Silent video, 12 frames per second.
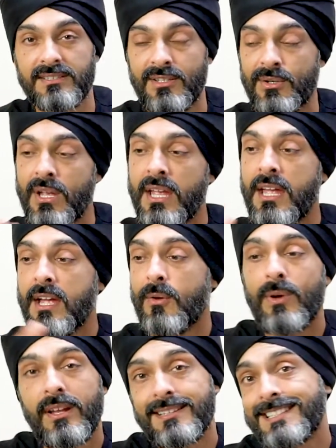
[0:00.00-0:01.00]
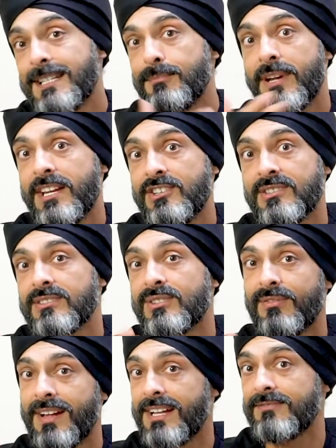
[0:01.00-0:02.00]
So when I see patients
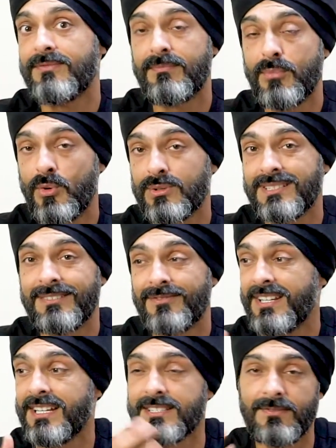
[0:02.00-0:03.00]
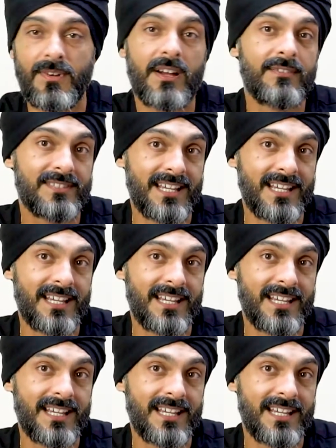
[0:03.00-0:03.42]
who have had porcelain veneers 5,